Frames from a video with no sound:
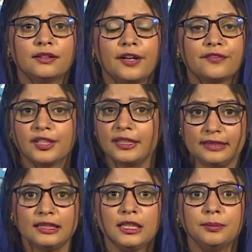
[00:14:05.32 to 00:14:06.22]
drafting
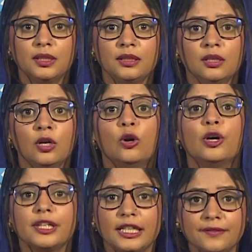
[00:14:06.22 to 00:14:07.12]
an email,
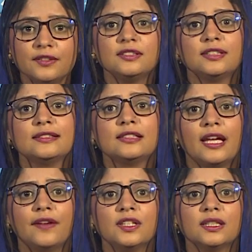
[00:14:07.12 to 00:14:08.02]
or even just
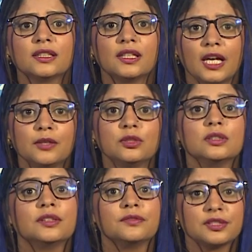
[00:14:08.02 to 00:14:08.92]
having a casual
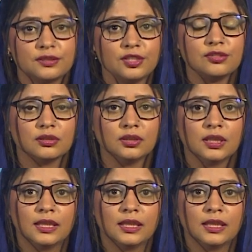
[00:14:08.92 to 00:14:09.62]
conversation,